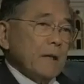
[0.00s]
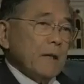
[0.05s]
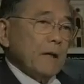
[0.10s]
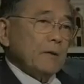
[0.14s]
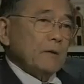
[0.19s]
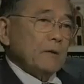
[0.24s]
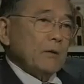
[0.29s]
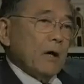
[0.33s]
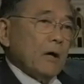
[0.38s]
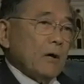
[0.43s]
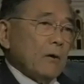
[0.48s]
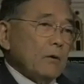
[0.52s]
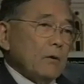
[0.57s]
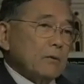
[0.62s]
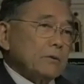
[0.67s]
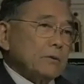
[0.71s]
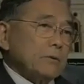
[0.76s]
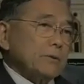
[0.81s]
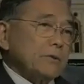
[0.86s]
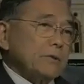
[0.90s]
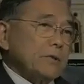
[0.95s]
And I
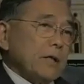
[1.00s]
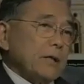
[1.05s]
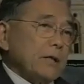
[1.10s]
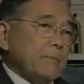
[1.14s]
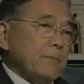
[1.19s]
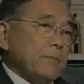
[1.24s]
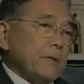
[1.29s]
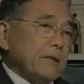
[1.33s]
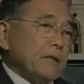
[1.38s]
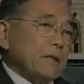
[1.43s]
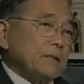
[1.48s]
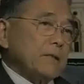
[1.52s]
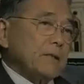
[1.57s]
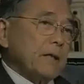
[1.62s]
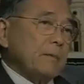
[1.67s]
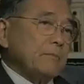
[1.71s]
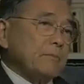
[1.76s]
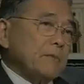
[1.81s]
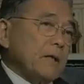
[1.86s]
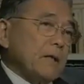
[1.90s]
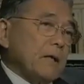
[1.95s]
also set up at the
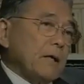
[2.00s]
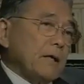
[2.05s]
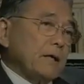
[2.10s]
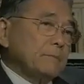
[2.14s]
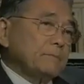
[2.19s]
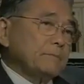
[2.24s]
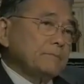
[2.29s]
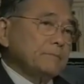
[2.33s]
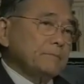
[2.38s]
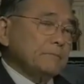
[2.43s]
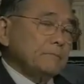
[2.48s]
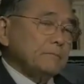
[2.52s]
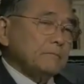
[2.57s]
same time